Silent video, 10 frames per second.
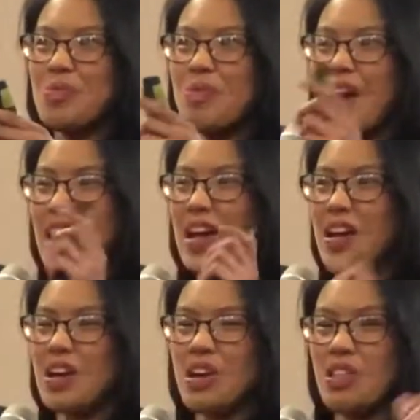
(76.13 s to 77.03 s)

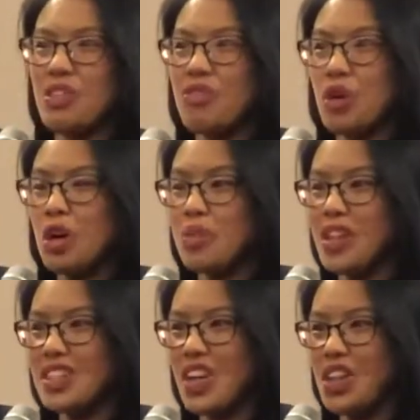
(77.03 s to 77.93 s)
by the phone number
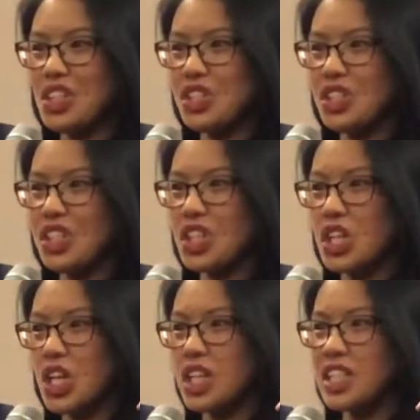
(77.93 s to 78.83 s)
that's on the
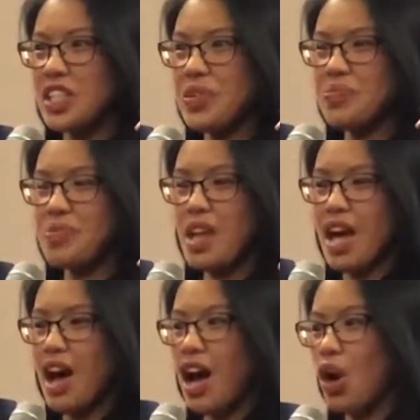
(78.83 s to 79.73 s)
screen currently,
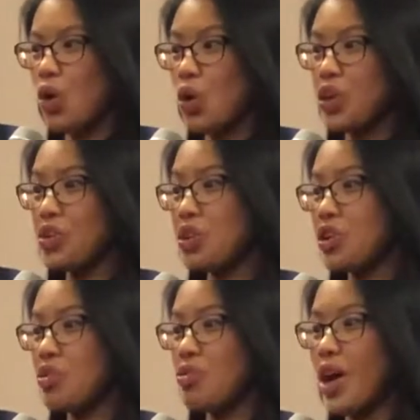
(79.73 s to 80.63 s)
or you
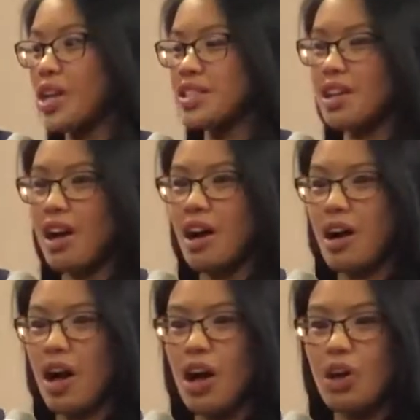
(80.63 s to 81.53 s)
can write
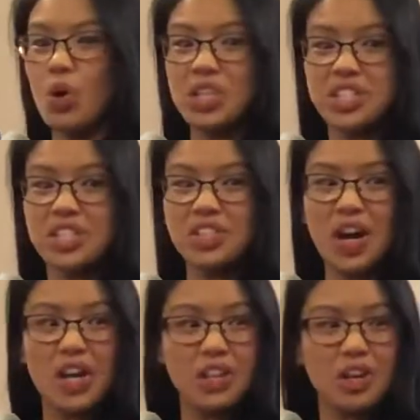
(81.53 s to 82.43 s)
questions
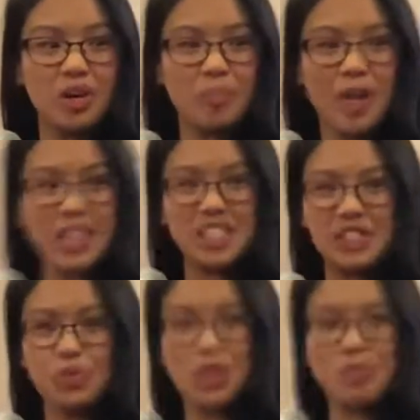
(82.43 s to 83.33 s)
on the
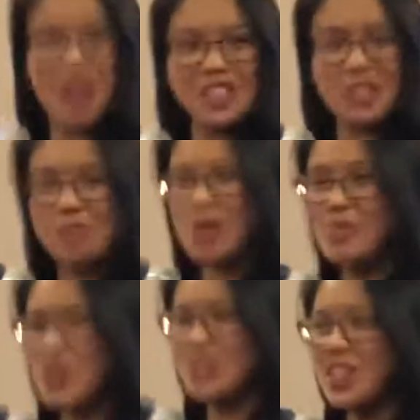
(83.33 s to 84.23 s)
pens with pens and
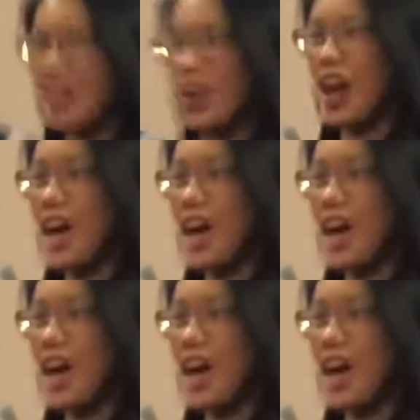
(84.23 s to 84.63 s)
papers that are